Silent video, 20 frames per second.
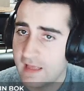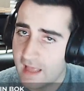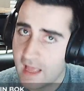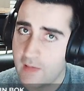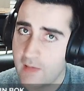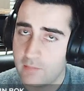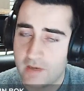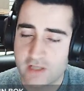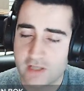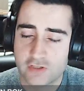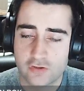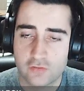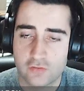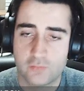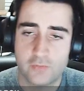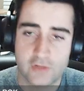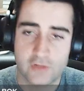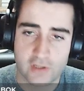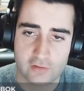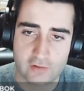And black's doing
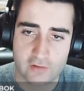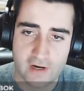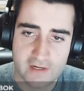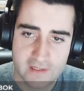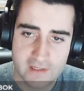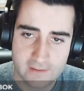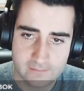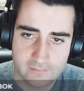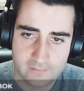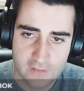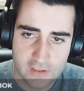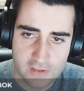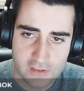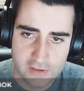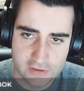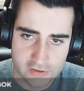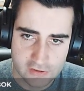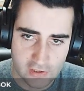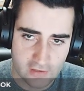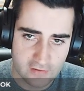pretty alright here.
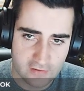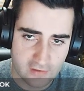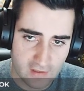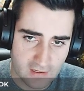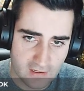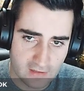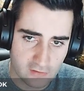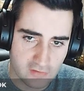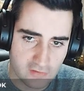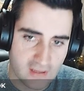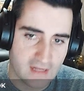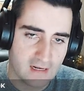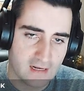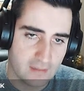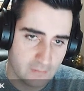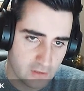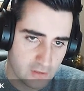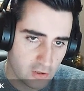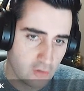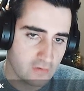So I thought like, okay, let
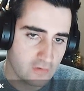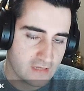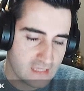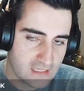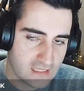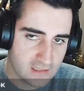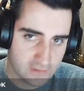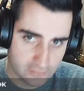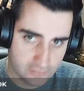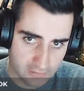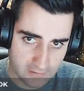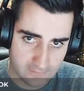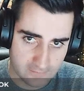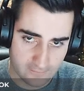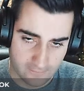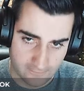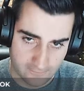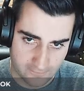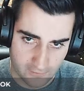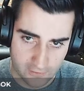me go e3
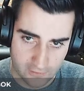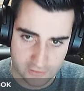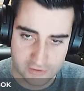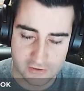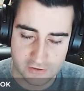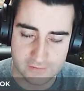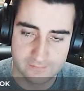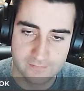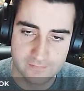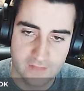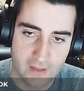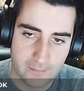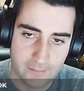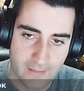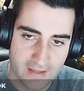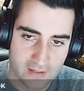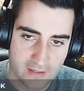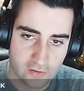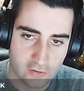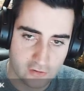first. Now
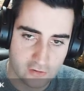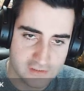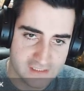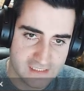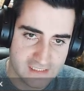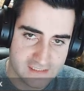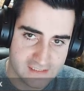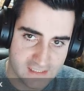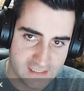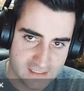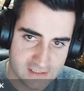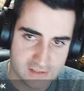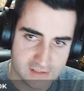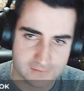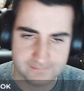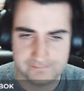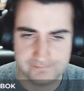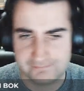M3GAN goes e6.